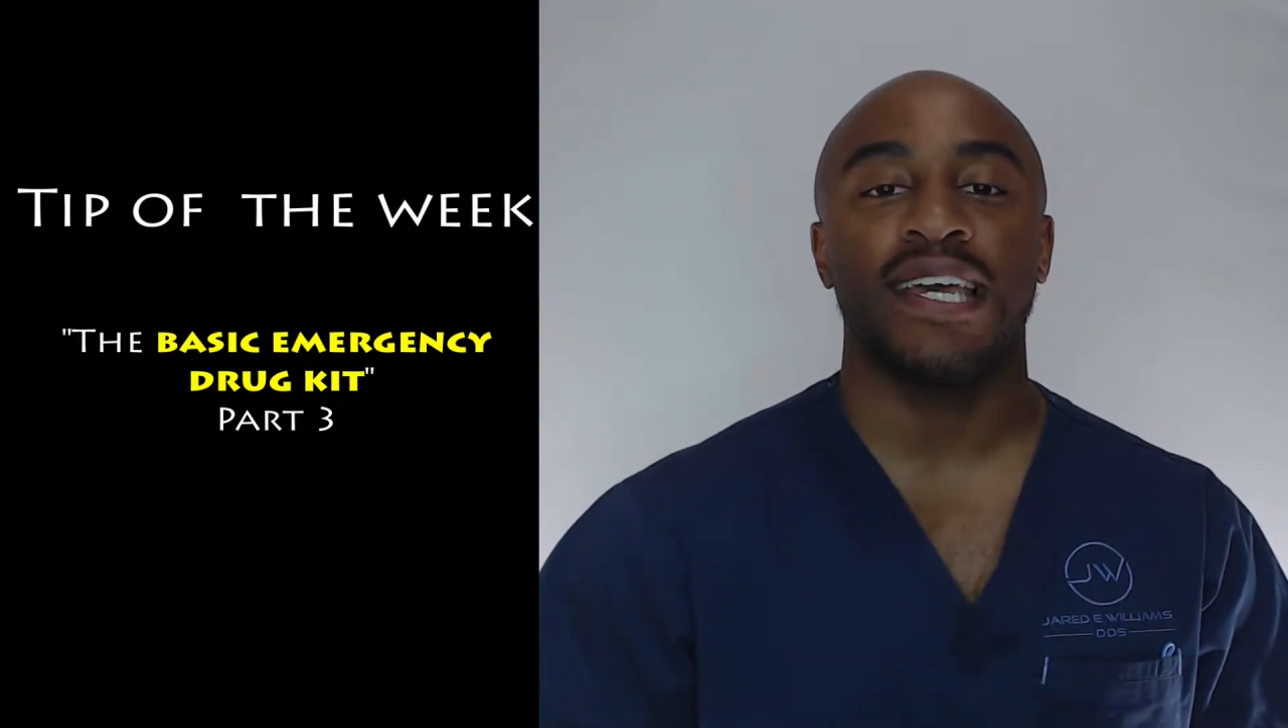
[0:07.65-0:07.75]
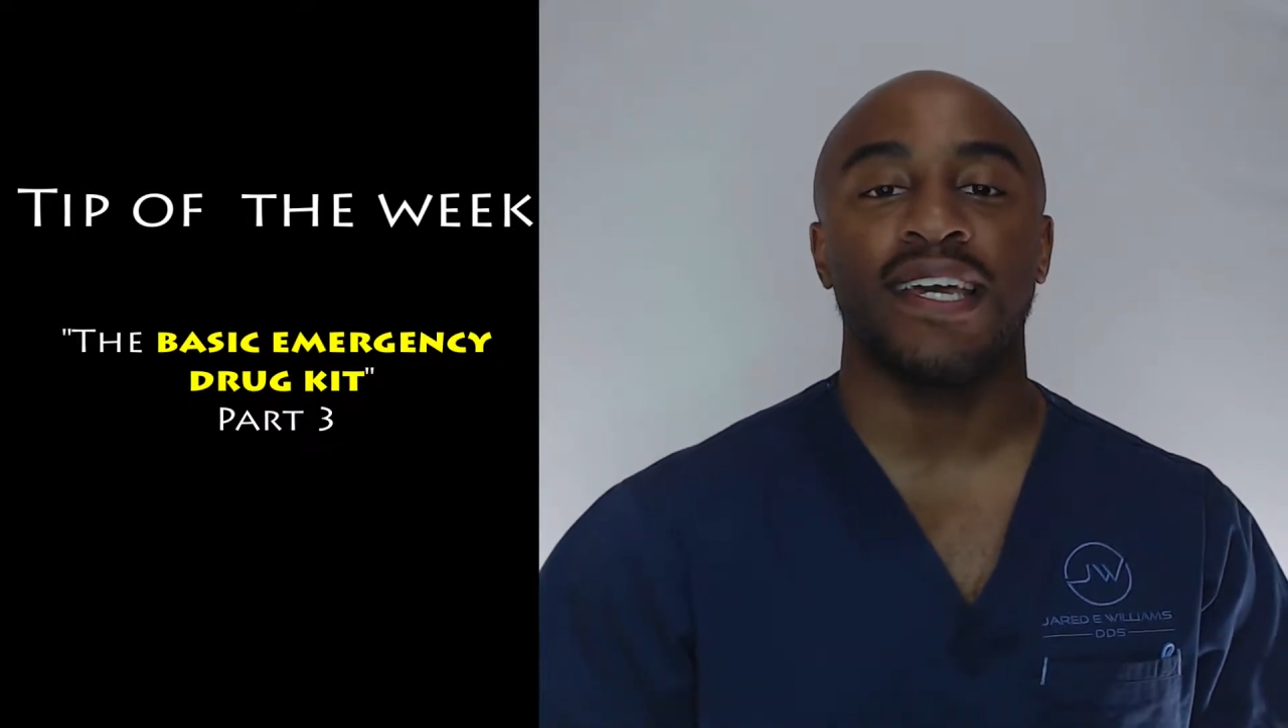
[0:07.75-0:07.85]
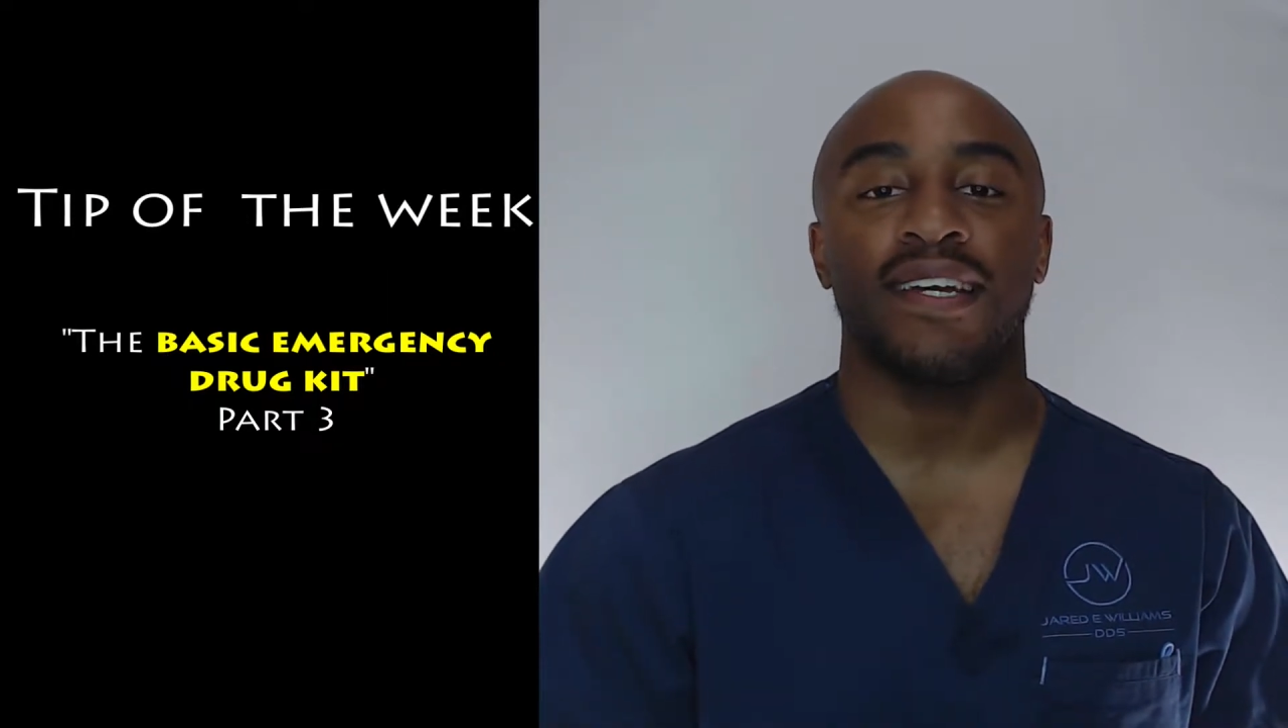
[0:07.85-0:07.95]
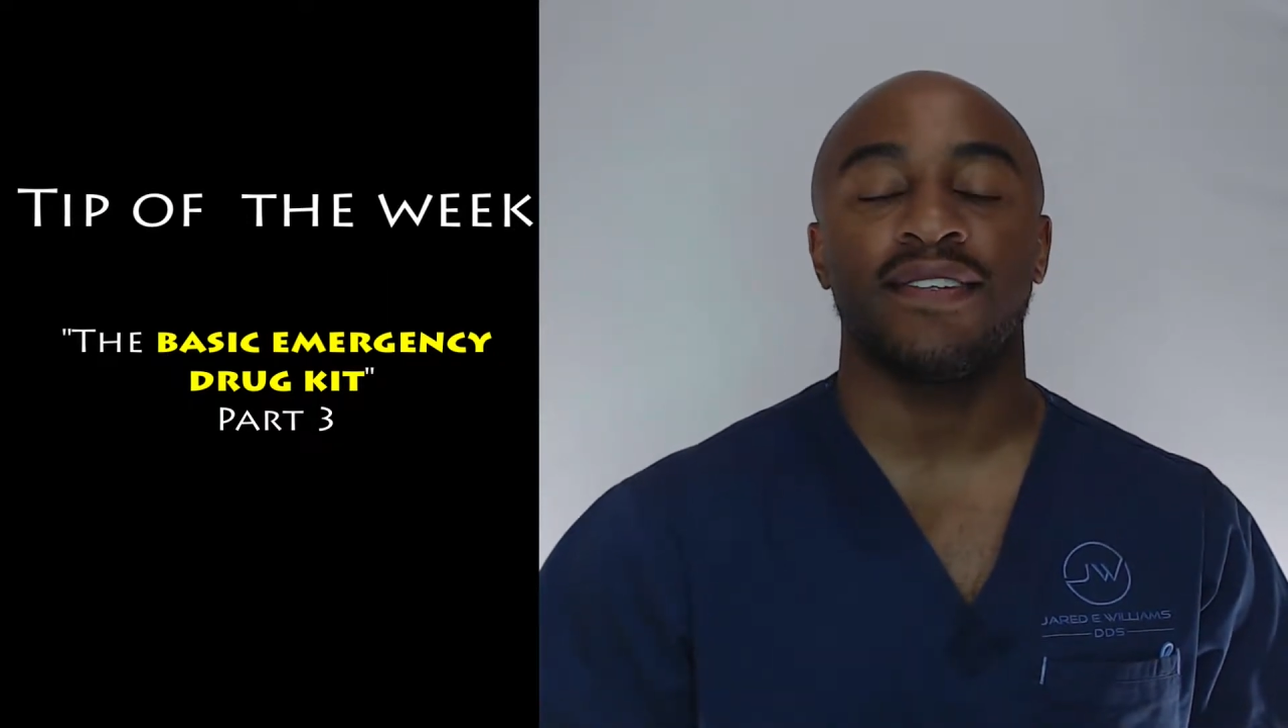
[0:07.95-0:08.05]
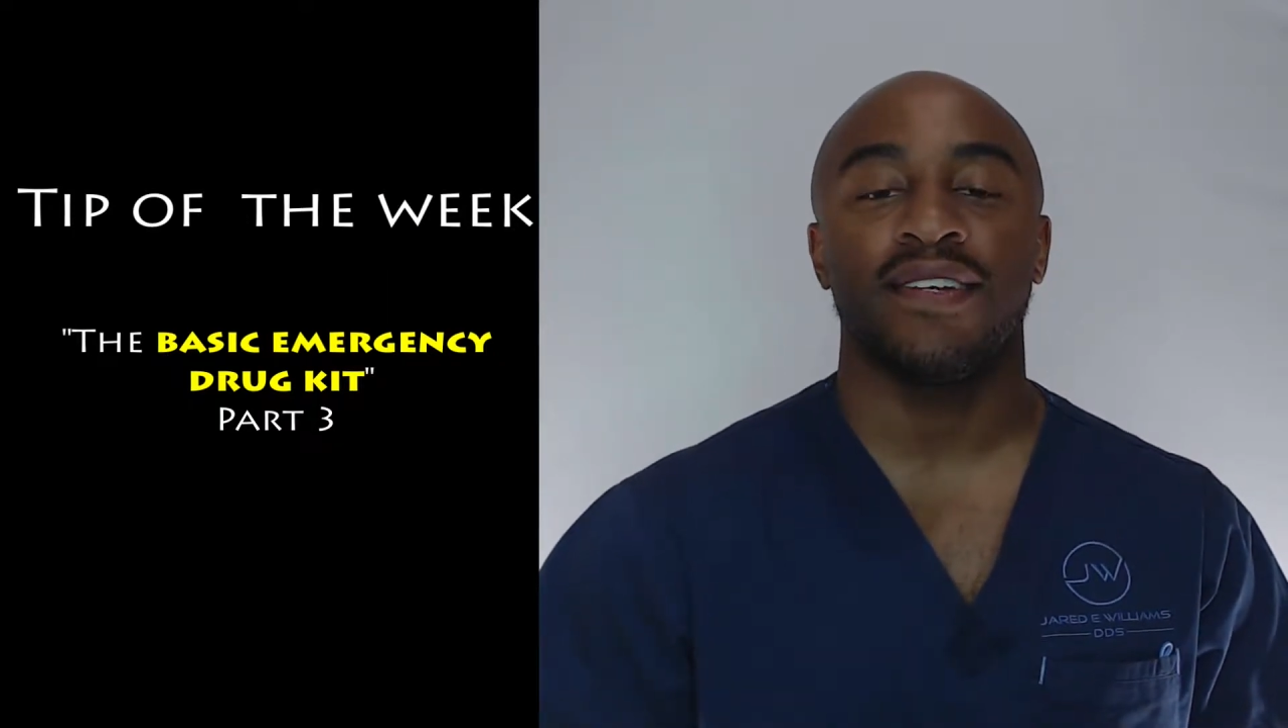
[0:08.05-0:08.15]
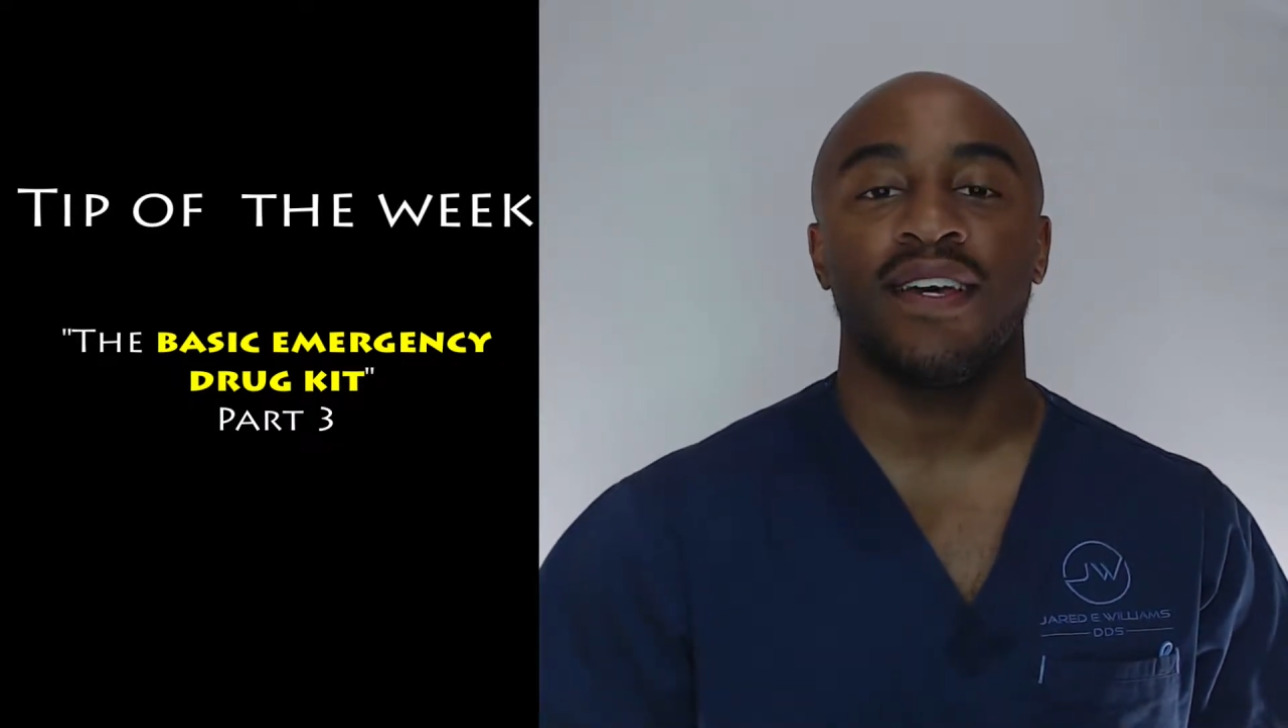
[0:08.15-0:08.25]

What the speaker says: kit.